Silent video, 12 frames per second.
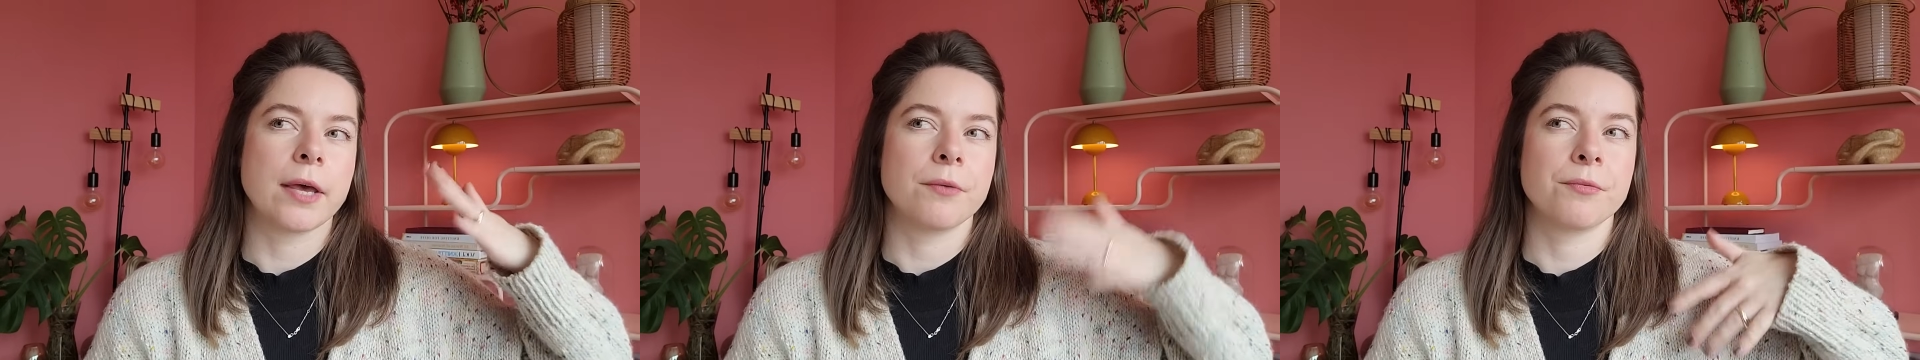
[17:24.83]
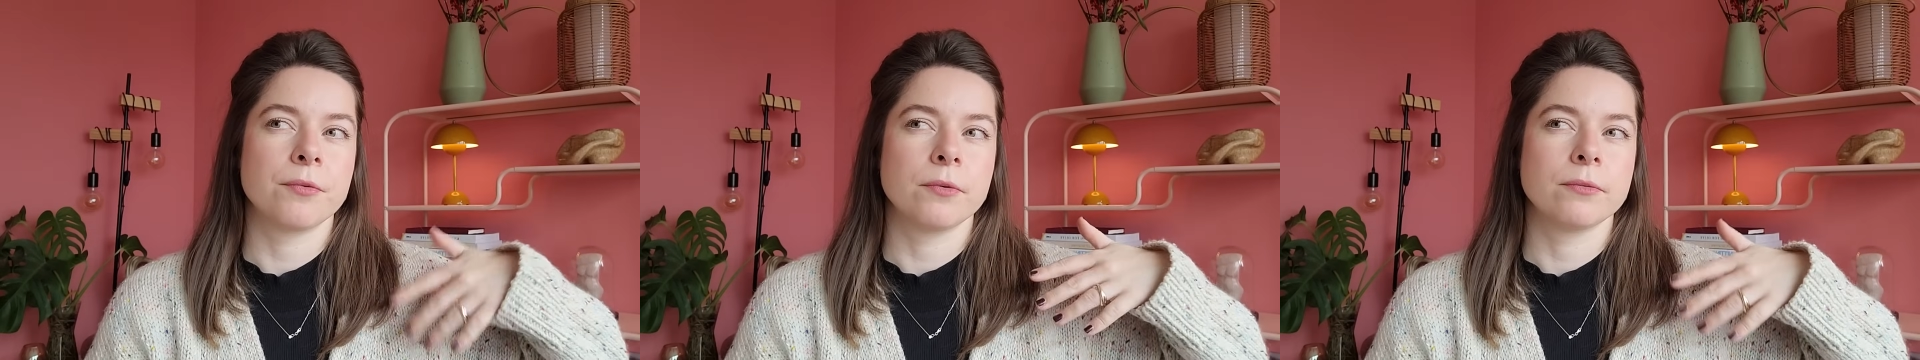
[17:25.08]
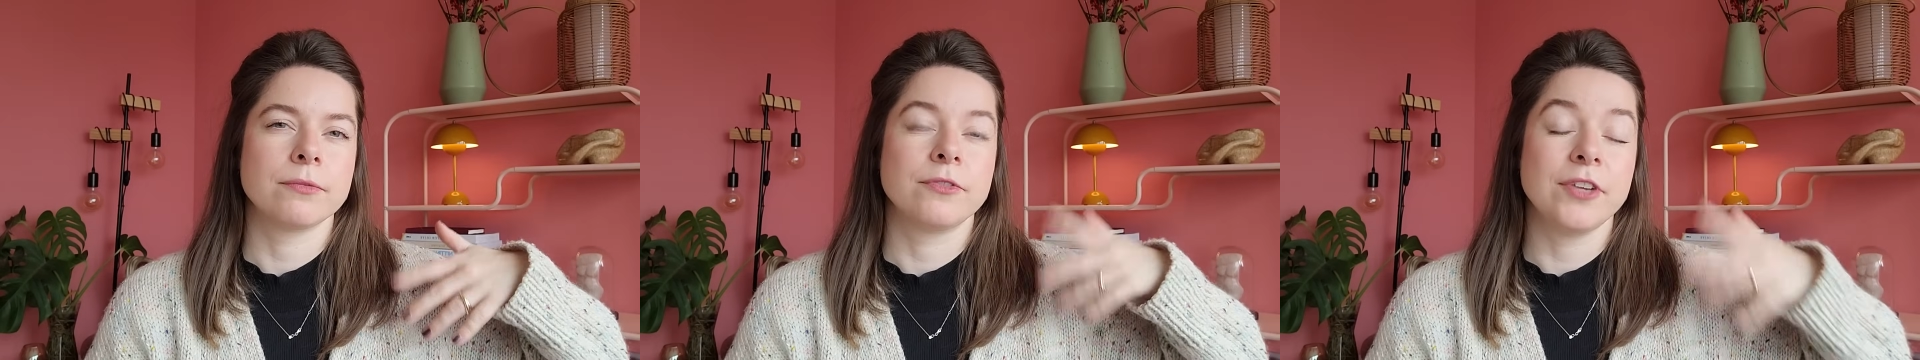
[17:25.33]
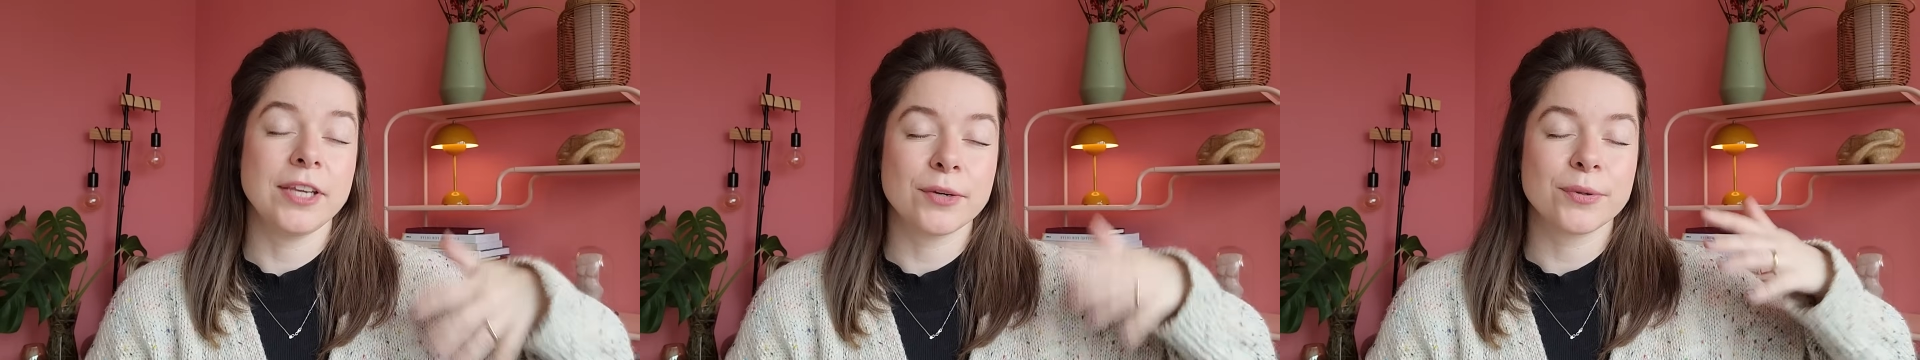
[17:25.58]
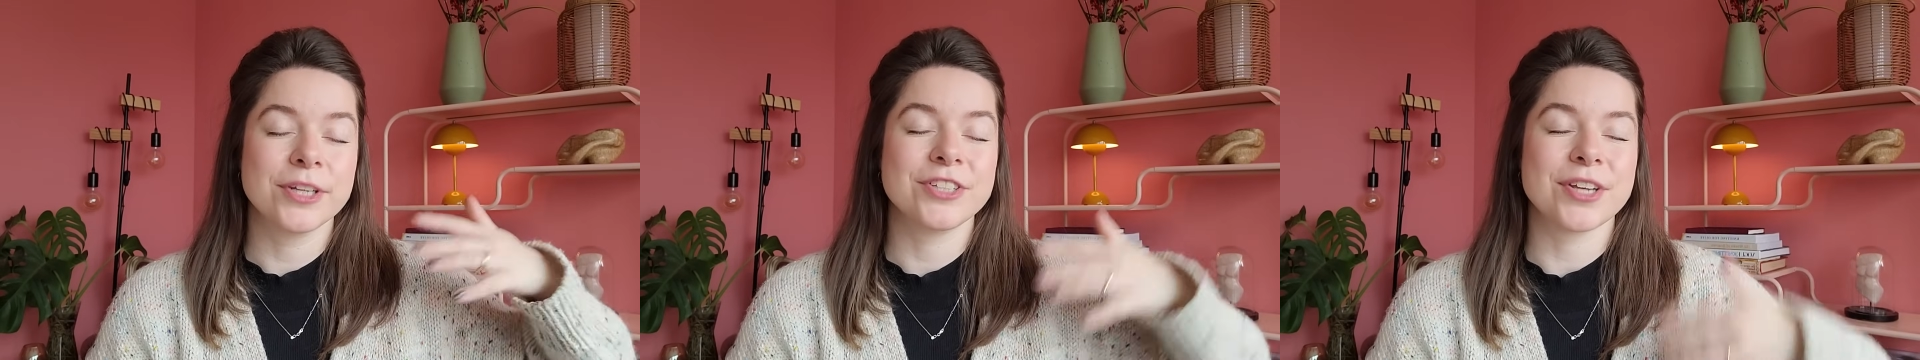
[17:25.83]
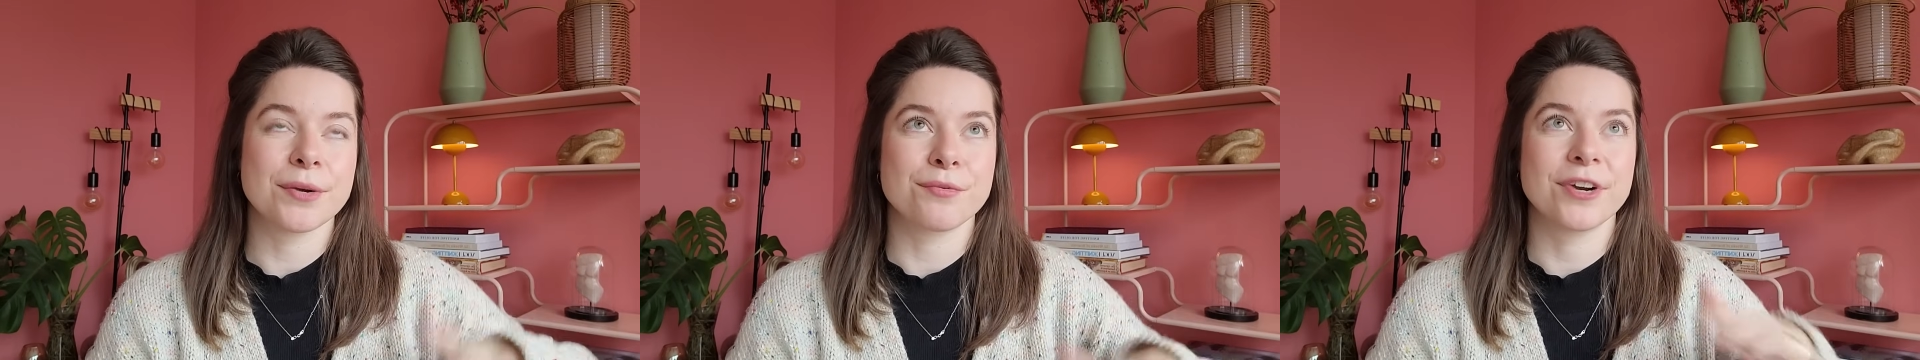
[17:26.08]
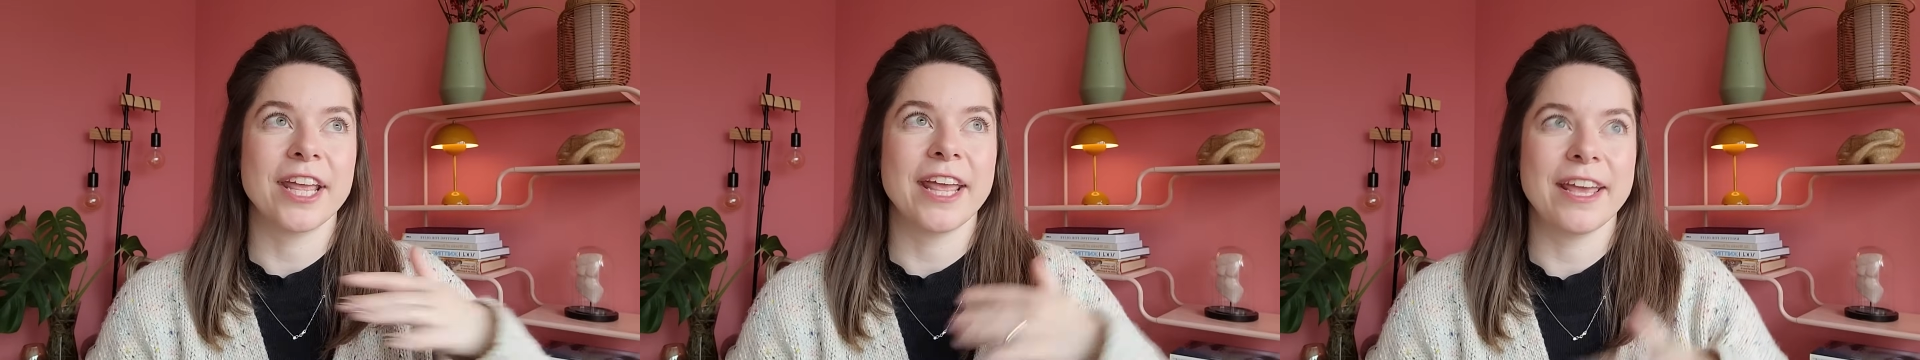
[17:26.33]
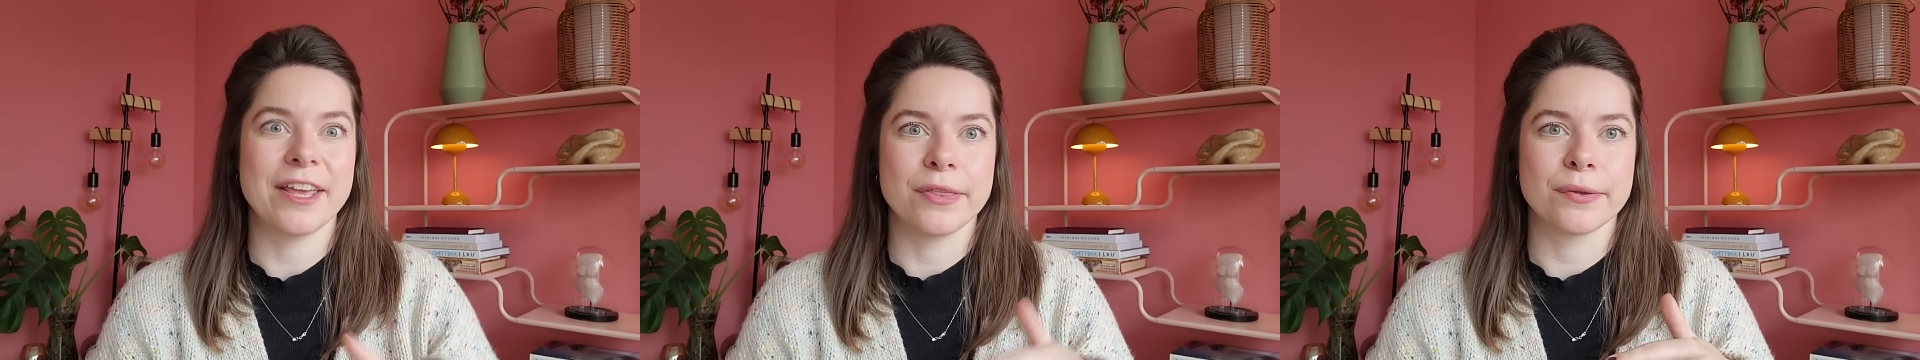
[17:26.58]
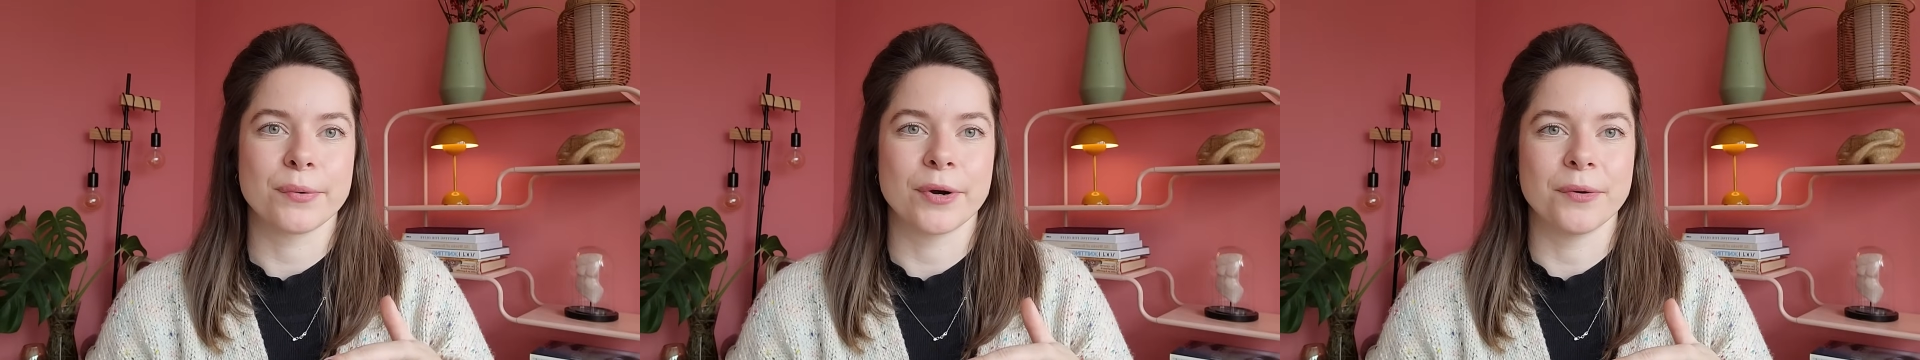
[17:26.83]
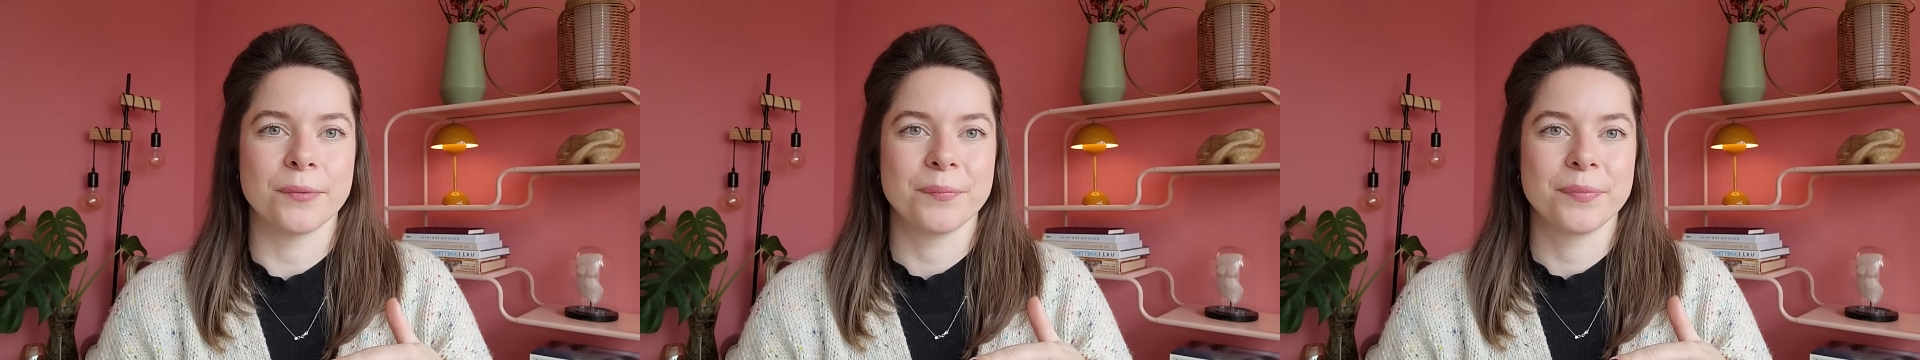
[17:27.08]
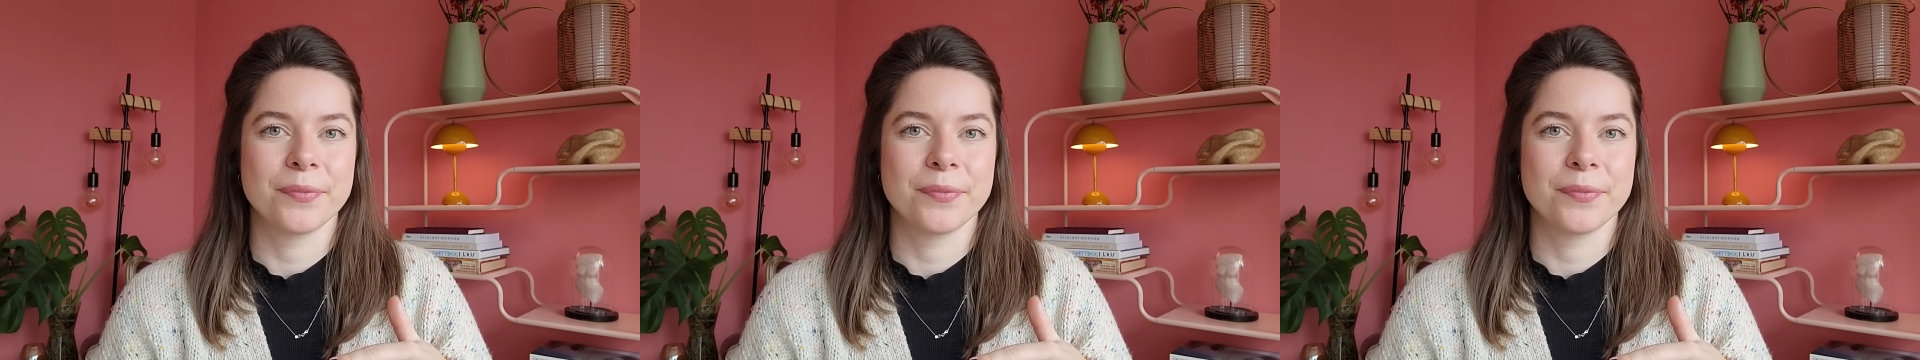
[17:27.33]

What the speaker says: every 8th row.